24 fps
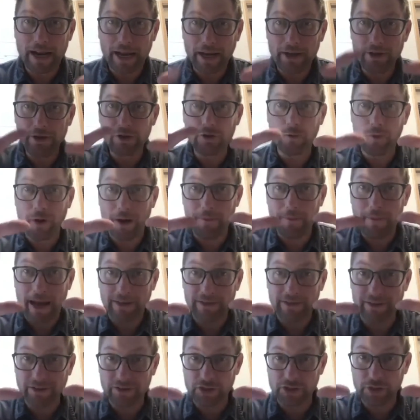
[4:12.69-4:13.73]
I knew what my
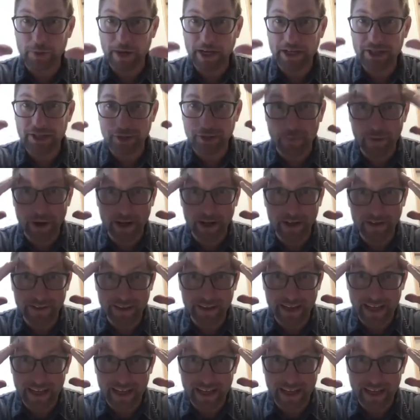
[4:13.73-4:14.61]
situation was.